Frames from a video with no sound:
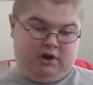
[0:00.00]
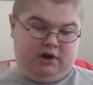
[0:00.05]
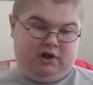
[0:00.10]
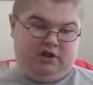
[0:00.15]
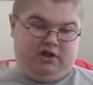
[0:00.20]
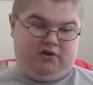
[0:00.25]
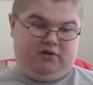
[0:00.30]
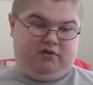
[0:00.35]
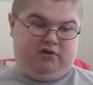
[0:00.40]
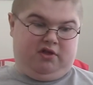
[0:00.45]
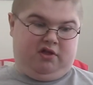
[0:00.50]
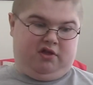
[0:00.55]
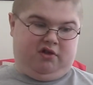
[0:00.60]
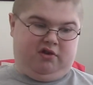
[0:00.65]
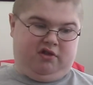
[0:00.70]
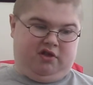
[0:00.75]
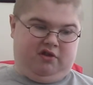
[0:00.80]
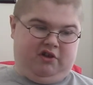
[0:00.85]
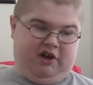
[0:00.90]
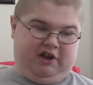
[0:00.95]
So
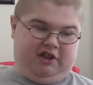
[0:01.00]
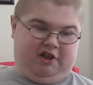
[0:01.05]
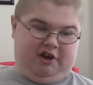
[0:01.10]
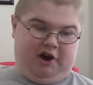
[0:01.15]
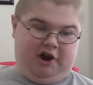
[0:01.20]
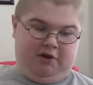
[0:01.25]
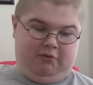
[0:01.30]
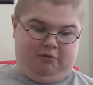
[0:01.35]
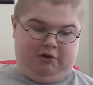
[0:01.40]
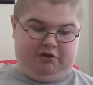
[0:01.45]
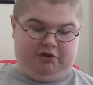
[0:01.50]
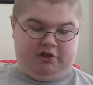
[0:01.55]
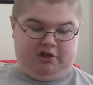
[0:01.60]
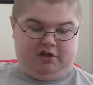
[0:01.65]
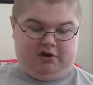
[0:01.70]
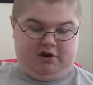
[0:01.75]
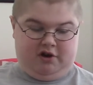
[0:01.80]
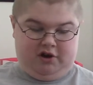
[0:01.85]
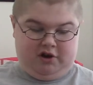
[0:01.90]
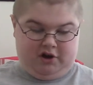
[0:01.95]
that's kind of what the
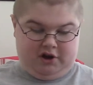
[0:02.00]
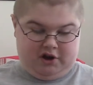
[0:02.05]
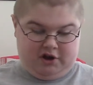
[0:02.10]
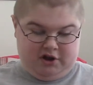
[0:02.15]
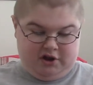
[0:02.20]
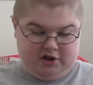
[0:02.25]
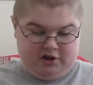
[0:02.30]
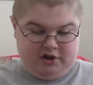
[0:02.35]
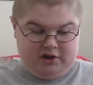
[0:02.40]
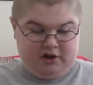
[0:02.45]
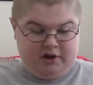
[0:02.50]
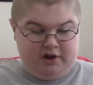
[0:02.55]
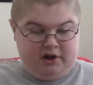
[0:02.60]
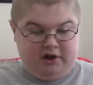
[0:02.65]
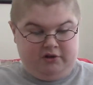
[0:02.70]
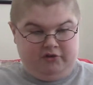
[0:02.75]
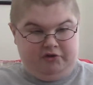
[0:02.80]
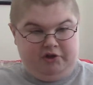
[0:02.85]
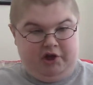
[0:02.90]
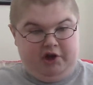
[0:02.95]
song kind of
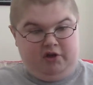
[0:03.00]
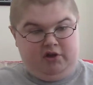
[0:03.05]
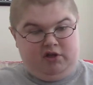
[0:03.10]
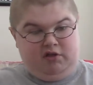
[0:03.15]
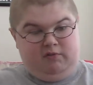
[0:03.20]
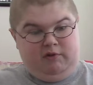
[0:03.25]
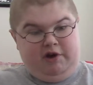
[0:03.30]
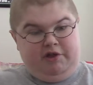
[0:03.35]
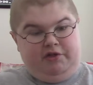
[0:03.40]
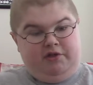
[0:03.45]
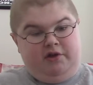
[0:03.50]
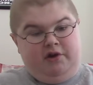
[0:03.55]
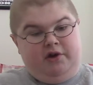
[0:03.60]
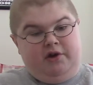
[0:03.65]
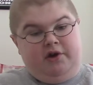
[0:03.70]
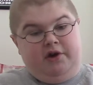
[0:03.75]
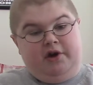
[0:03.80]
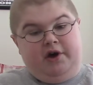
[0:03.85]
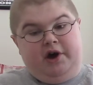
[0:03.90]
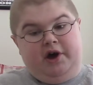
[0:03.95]
deals with.
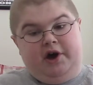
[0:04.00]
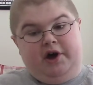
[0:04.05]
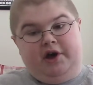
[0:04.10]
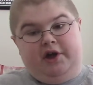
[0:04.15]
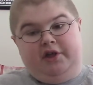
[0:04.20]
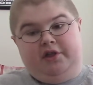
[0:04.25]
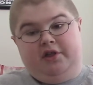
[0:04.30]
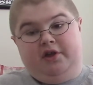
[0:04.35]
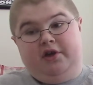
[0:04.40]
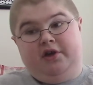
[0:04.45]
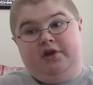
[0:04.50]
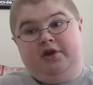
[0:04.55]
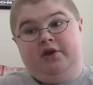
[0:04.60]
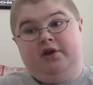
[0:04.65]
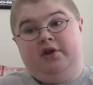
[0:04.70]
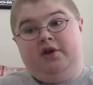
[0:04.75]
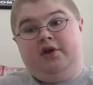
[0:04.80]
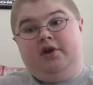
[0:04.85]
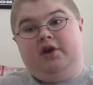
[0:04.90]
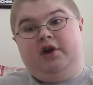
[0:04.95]
And
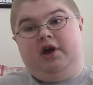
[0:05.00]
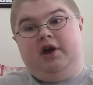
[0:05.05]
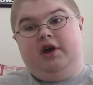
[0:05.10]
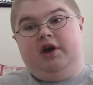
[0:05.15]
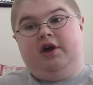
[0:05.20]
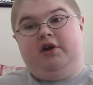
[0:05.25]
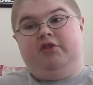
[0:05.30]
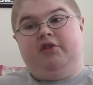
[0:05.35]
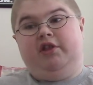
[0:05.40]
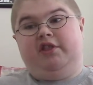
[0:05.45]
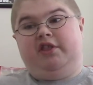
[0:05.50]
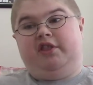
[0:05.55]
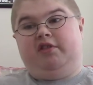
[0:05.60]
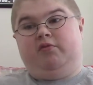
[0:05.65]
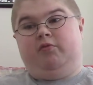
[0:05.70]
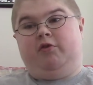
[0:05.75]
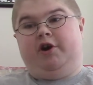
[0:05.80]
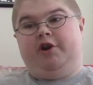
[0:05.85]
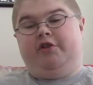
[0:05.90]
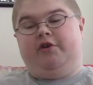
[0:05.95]
this
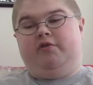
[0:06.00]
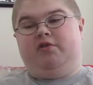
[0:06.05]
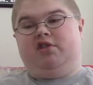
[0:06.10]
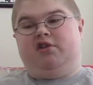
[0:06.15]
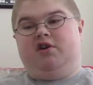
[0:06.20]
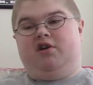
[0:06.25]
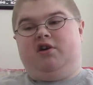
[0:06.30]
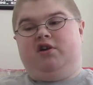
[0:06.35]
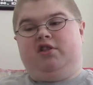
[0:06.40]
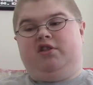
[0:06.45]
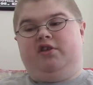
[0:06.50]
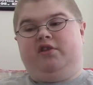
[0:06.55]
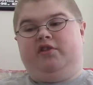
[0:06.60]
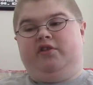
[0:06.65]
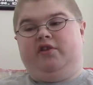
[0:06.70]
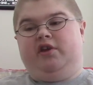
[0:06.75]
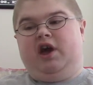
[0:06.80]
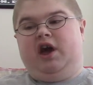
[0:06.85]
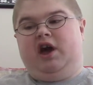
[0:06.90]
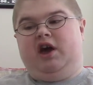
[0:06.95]
is one of those songs
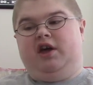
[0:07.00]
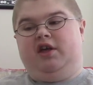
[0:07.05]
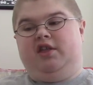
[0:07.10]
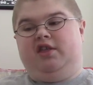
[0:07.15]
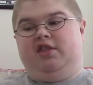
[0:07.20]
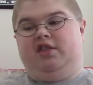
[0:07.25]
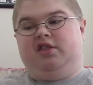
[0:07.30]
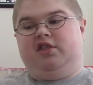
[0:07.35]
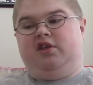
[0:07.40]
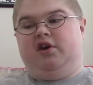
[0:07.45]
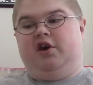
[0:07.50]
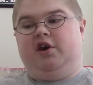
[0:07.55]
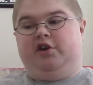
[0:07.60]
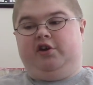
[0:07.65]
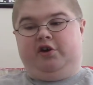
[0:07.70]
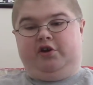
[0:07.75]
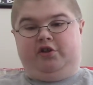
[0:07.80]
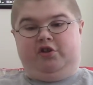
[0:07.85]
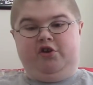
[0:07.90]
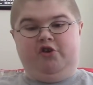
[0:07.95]
that has
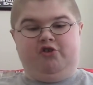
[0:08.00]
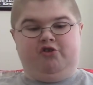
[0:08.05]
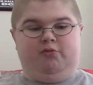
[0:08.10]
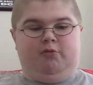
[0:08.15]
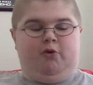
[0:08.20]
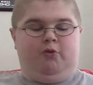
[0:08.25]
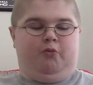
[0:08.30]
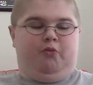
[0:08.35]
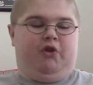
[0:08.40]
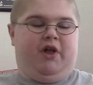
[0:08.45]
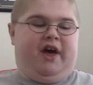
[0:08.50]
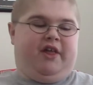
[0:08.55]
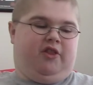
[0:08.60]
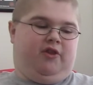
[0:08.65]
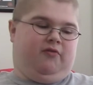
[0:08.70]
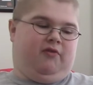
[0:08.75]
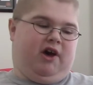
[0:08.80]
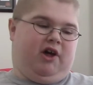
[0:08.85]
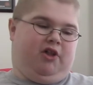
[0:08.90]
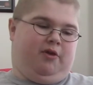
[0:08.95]
an unusual blend
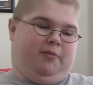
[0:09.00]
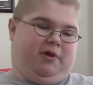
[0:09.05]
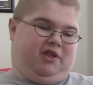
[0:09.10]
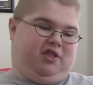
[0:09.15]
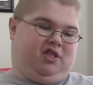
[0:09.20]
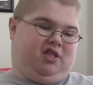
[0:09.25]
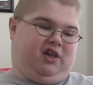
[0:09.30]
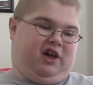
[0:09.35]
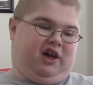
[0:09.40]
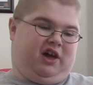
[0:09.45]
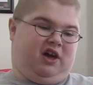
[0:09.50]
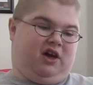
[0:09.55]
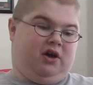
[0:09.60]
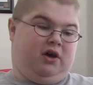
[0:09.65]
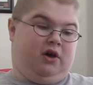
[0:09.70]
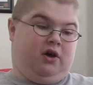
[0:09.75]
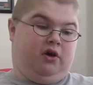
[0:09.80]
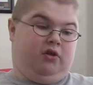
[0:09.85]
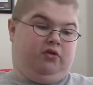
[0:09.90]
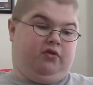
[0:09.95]
of elements, like
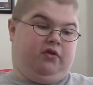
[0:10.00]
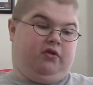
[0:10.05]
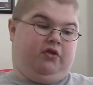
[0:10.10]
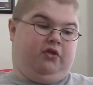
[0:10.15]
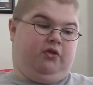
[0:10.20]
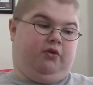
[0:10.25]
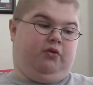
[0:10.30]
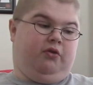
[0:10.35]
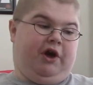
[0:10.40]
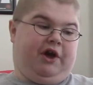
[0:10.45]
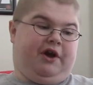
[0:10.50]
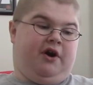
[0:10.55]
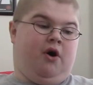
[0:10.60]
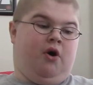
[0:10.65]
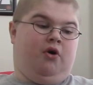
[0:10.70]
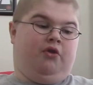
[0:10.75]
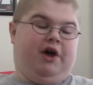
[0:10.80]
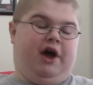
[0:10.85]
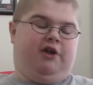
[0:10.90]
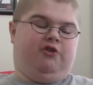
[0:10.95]

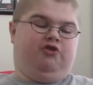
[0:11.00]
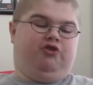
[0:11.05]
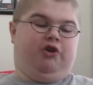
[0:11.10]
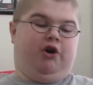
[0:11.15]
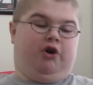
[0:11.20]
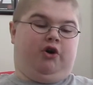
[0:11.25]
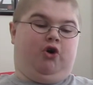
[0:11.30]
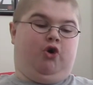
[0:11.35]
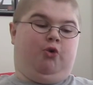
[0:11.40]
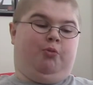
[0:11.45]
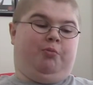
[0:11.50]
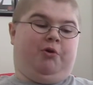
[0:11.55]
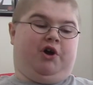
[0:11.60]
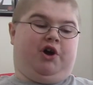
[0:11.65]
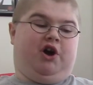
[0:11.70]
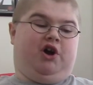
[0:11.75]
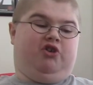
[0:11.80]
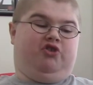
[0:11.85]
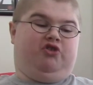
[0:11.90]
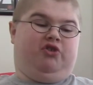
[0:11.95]
all that jungle
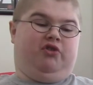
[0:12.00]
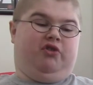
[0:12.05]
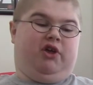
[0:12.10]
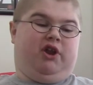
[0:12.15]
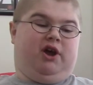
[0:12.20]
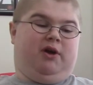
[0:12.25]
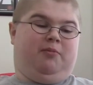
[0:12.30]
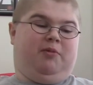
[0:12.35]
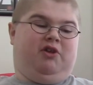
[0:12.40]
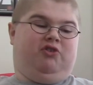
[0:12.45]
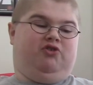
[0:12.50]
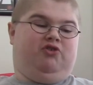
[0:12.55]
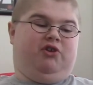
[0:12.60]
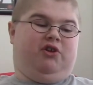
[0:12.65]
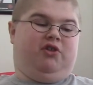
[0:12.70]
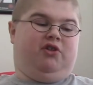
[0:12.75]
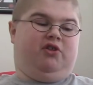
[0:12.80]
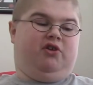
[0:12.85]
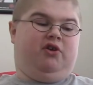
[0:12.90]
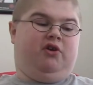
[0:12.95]
percussion that I
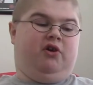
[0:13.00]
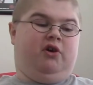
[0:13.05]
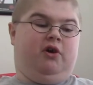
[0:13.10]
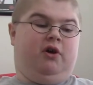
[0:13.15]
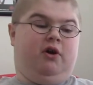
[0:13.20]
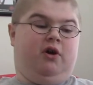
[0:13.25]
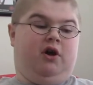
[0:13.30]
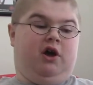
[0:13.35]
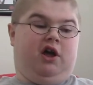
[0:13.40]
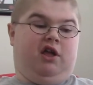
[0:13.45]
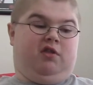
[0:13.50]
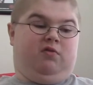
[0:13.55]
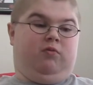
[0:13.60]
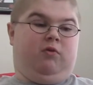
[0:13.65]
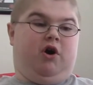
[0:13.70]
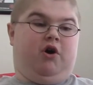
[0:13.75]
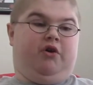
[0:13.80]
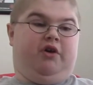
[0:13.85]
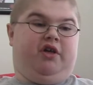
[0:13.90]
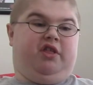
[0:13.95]
mentioned, as
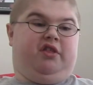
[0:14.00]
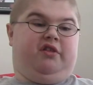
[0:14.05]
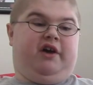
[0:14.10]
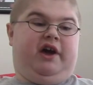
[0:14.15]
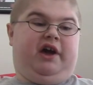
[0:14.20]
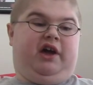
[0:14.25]
well as